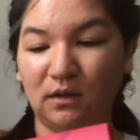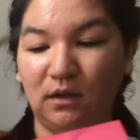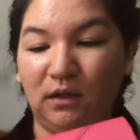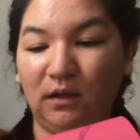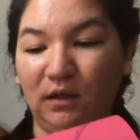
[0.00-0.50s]

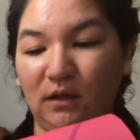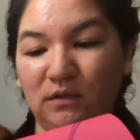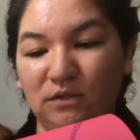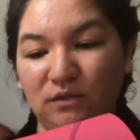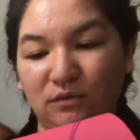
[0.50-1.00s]
and
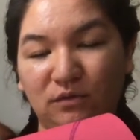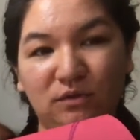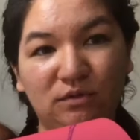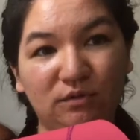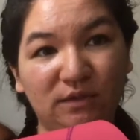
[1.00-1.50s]
you
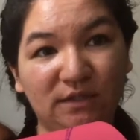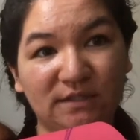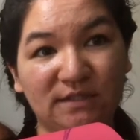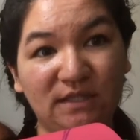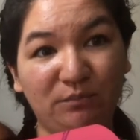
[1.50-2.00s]
do a little
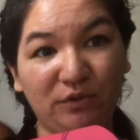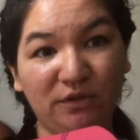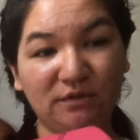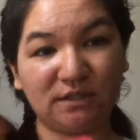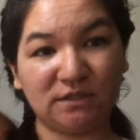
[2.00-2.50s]
snip with your
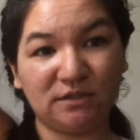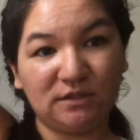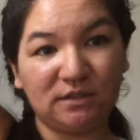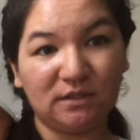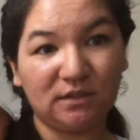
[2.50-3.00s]

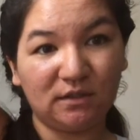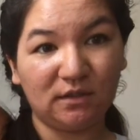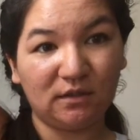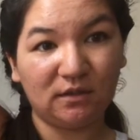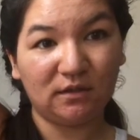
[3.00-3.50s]
scissors,
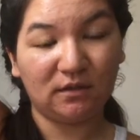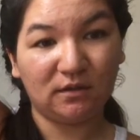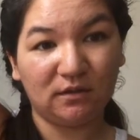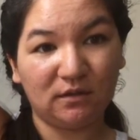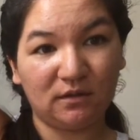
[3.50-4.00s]

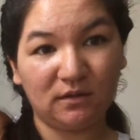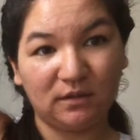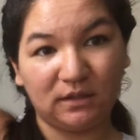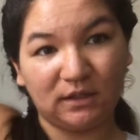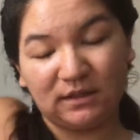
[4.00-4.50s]

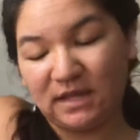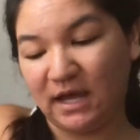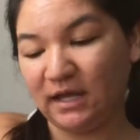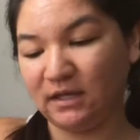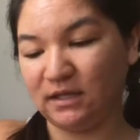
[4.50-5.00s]
like
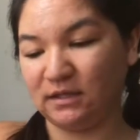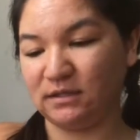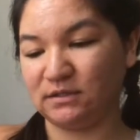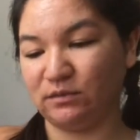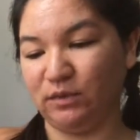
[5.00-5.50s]
that,
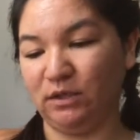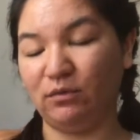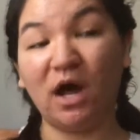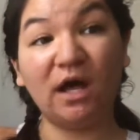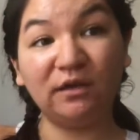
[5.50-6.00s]
and so when you
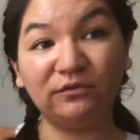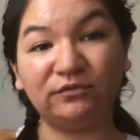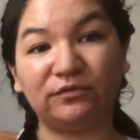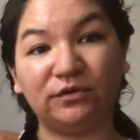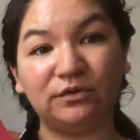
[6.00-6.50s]

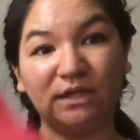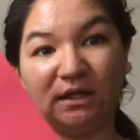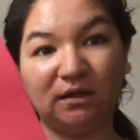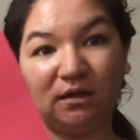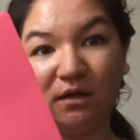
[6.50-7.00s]
unfold
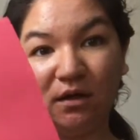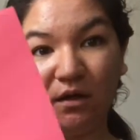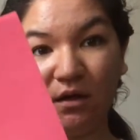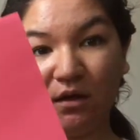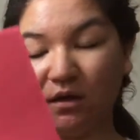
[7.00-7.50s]
it,
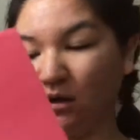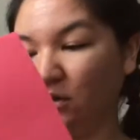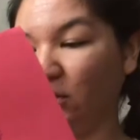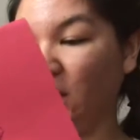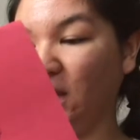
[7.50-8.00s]

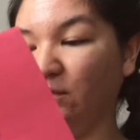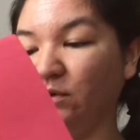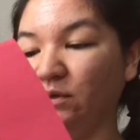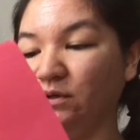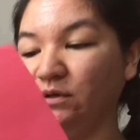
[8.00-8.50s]
you're
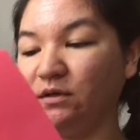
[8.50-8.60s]
able